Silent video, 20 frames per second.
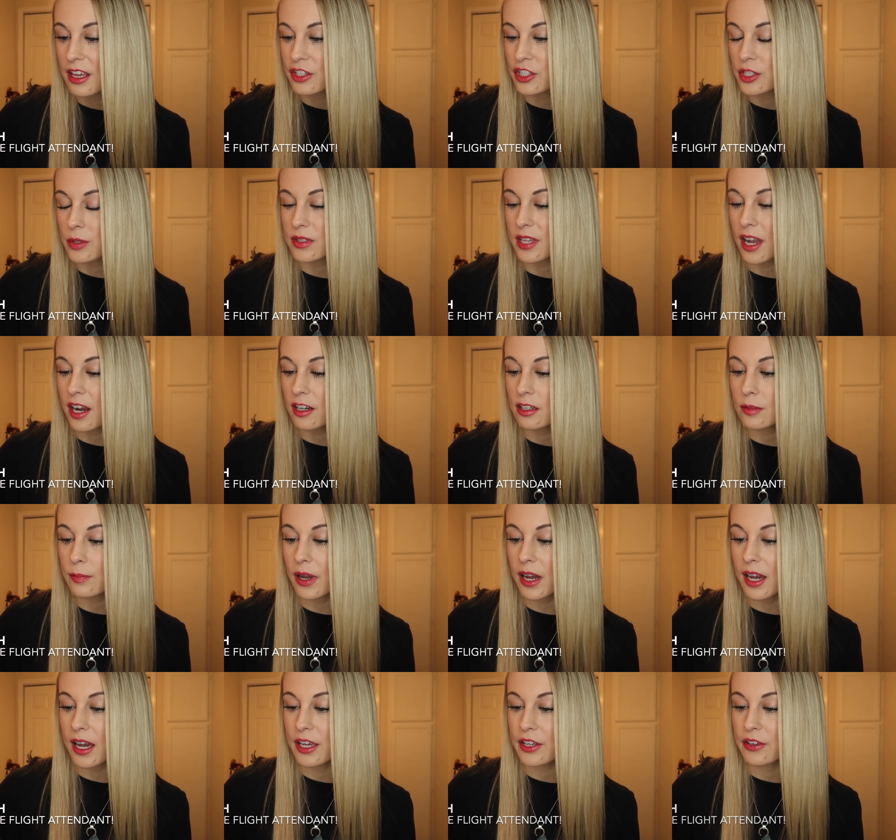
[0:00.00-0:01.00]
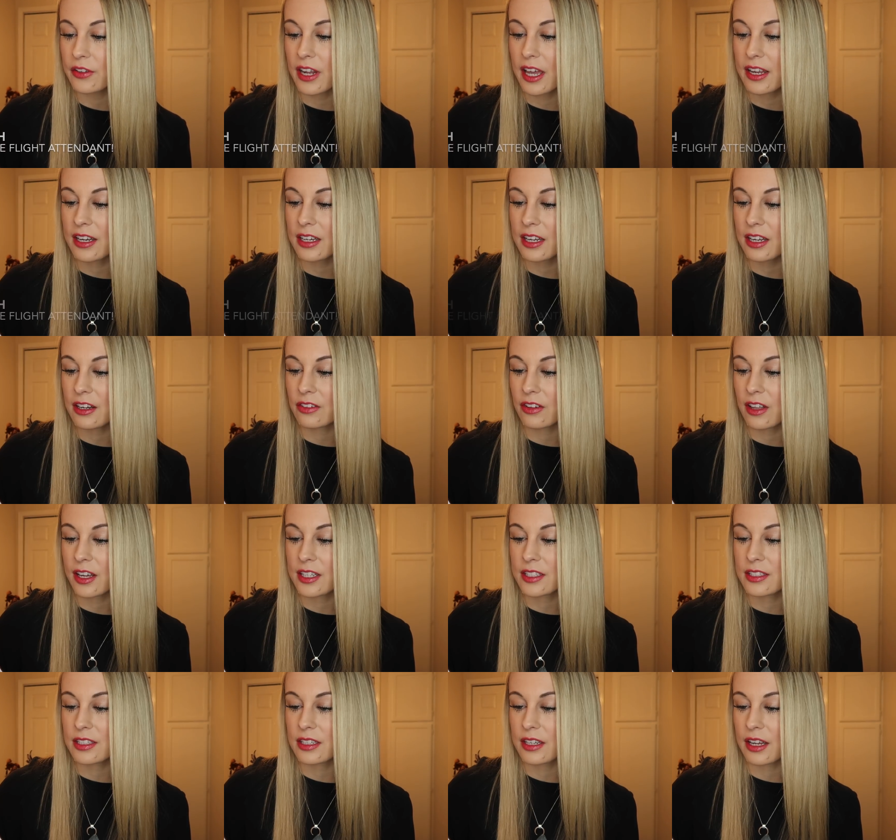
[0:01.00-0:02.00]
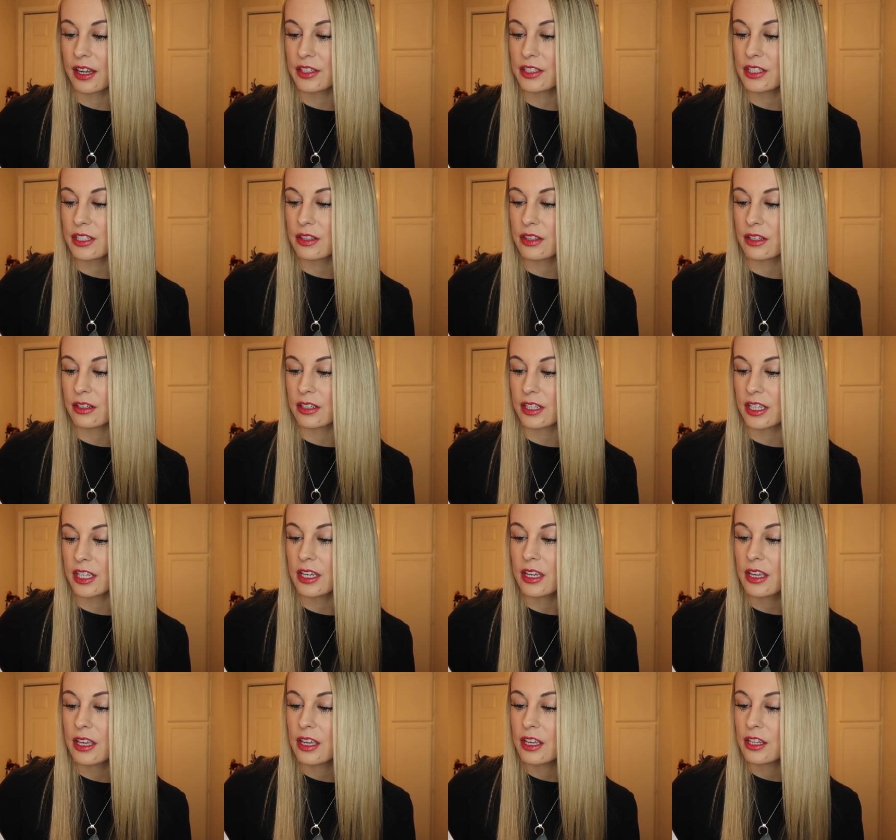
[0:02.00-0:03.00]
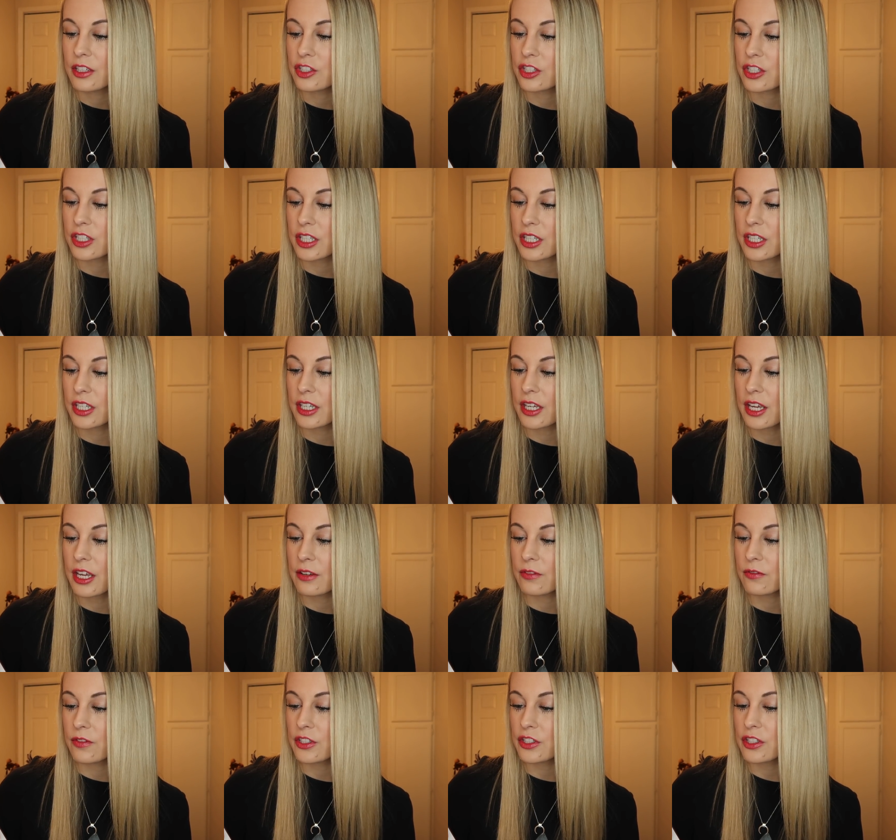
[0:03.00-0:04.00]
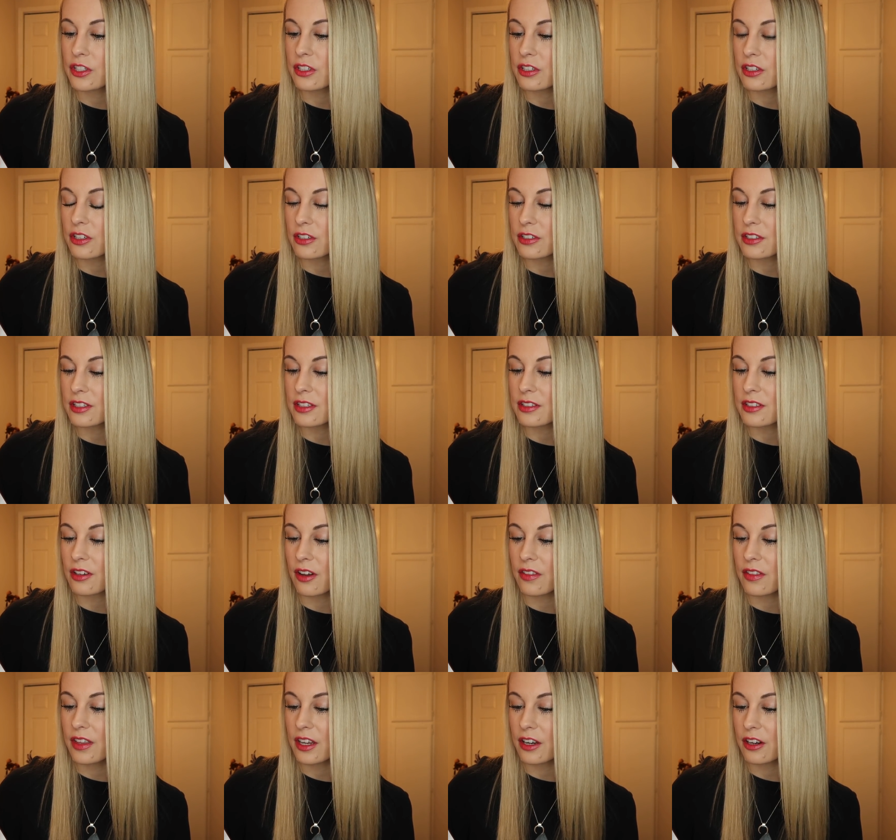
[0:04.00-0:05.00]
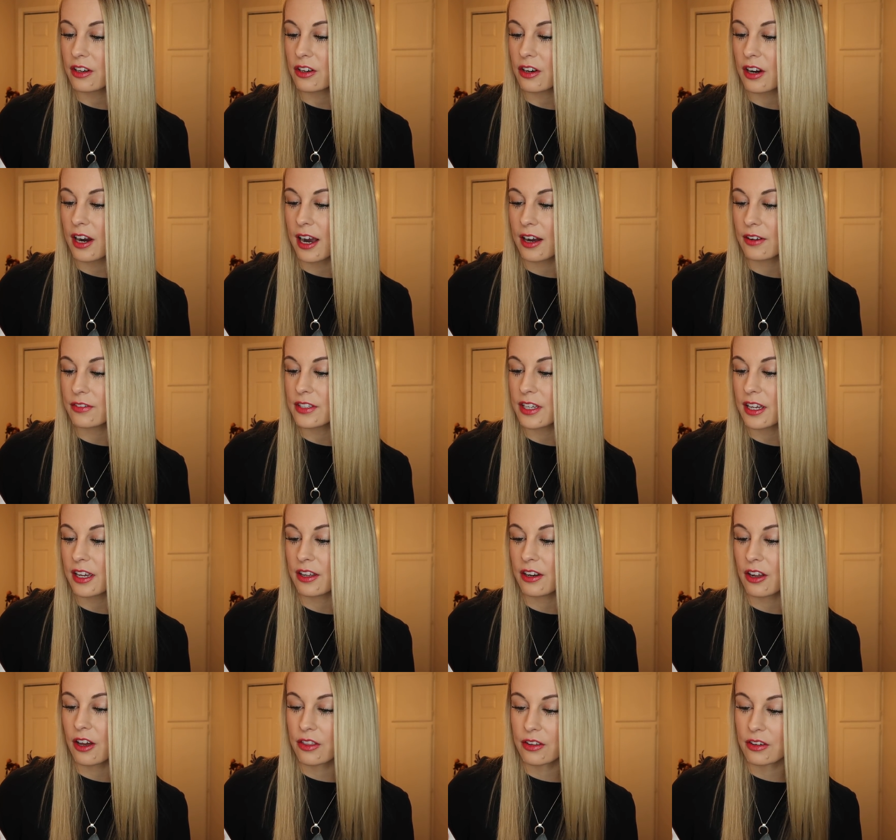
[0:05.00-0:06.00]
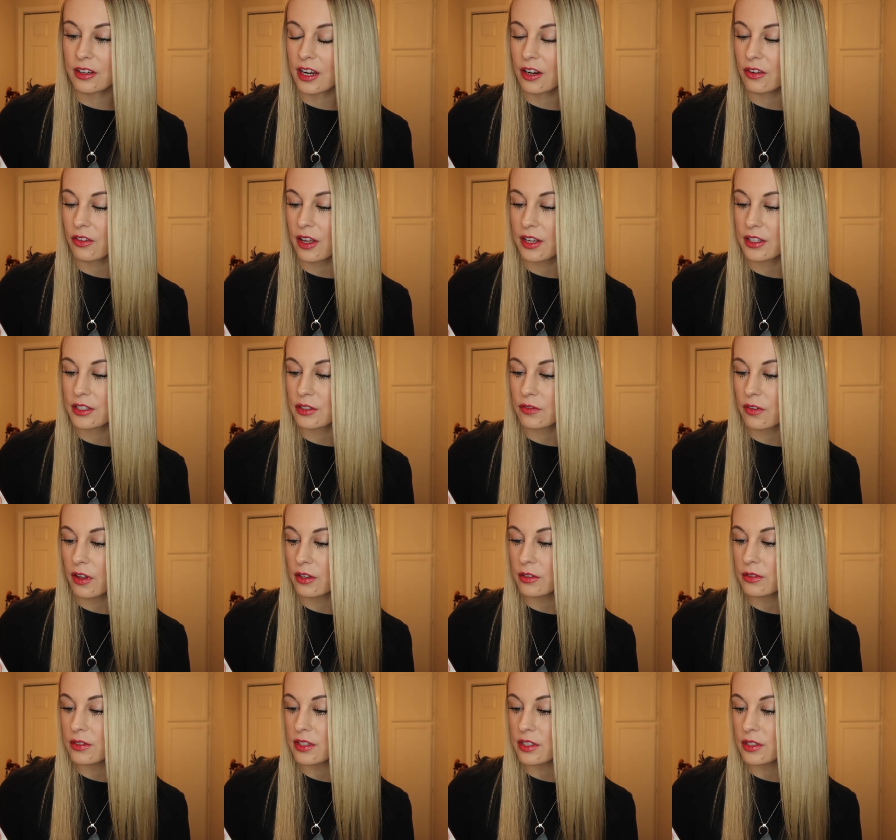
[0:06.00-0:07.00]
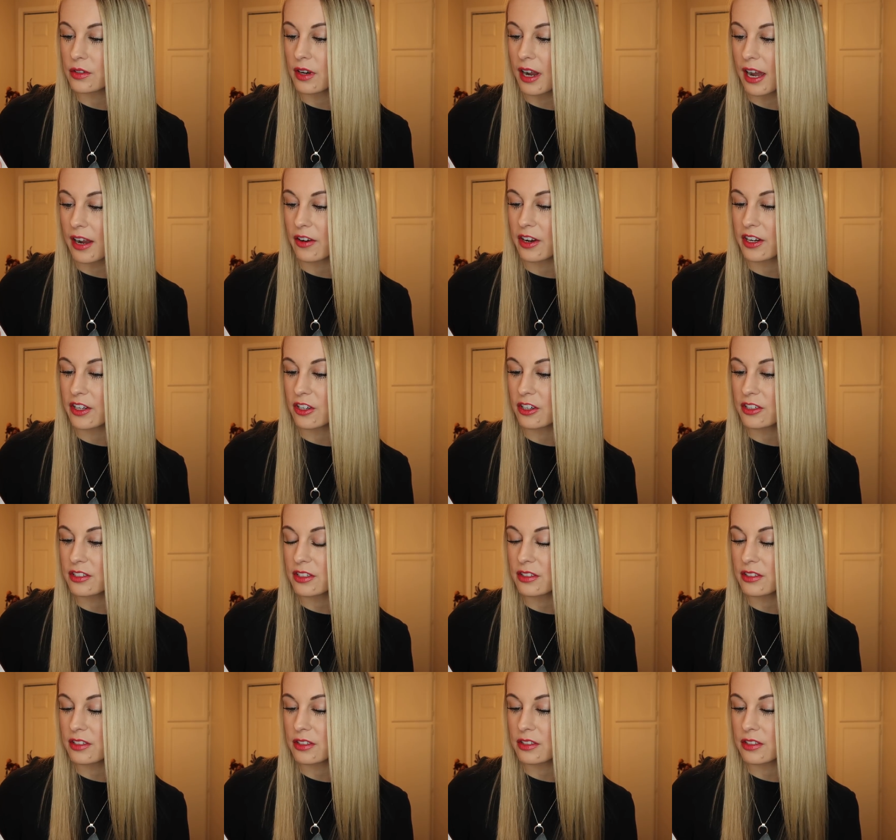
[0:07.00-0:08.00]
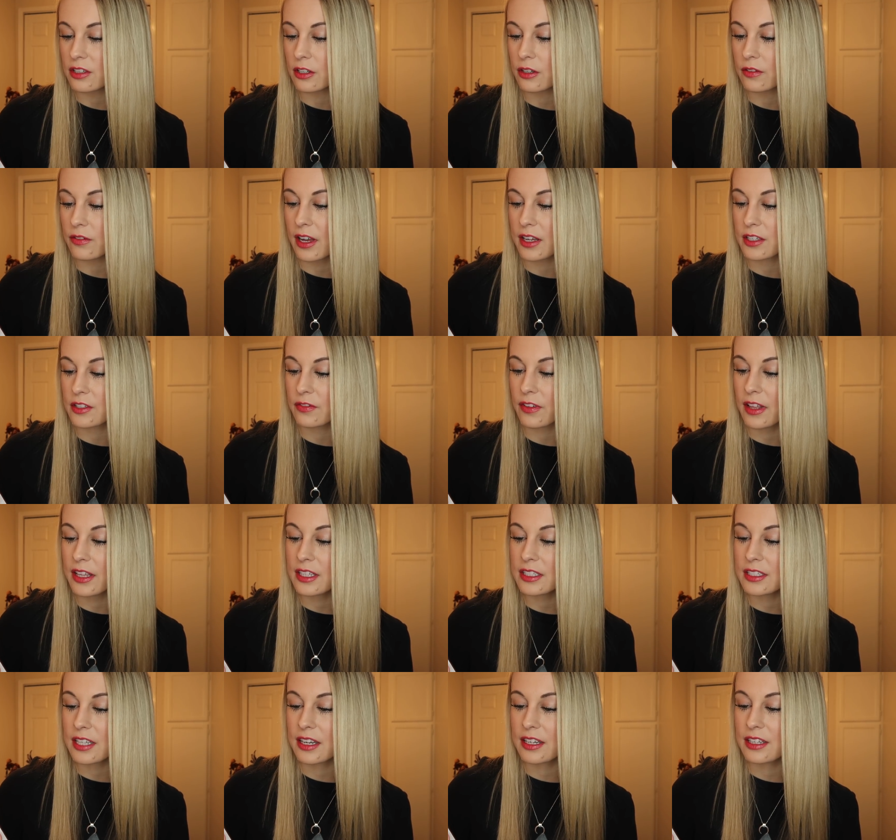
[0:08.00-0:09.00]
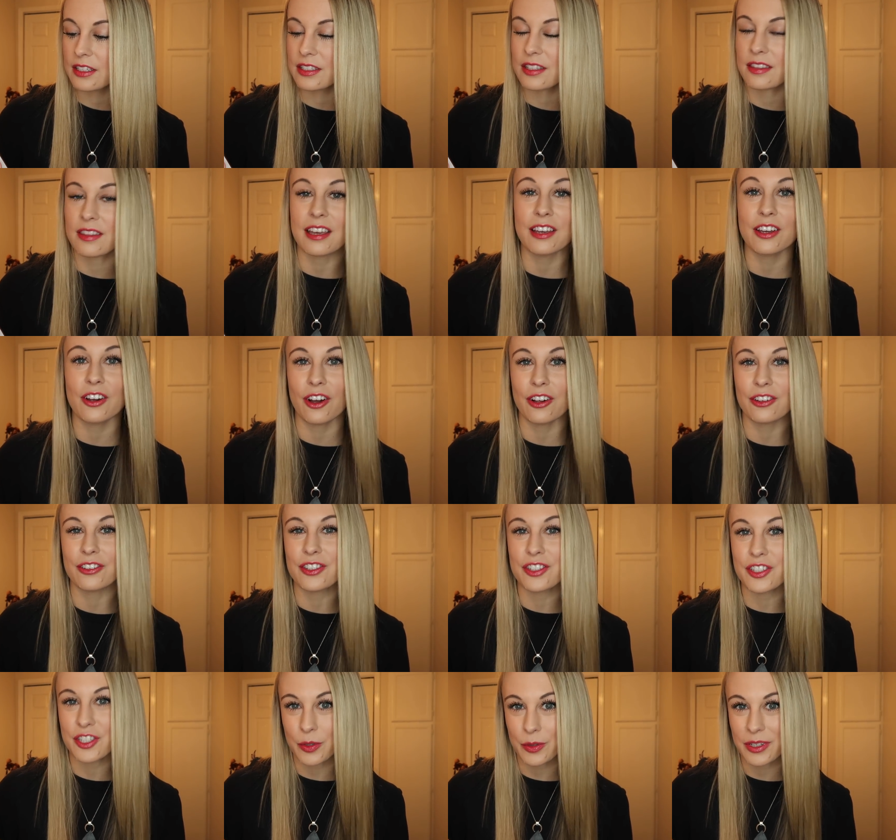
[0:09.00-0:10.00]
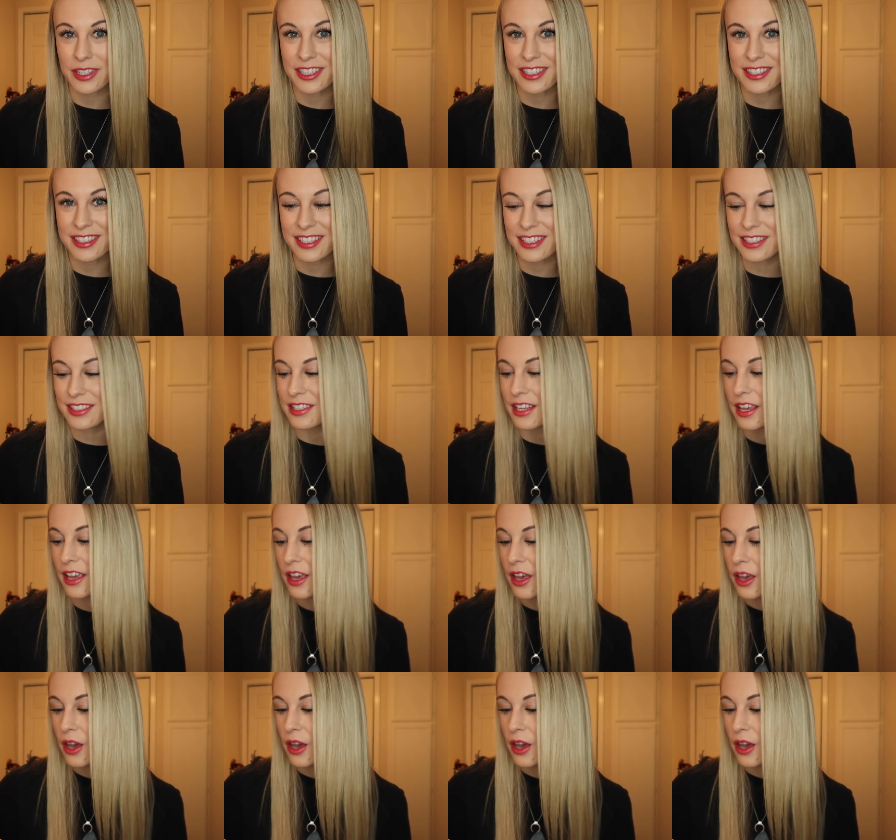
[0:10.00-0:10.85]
She was hired by United Airlines in 1930. She envisioned nurses on the aircraft, and other airlines followed suit, hiring nurses to serve as flight attendants, then called stewardesses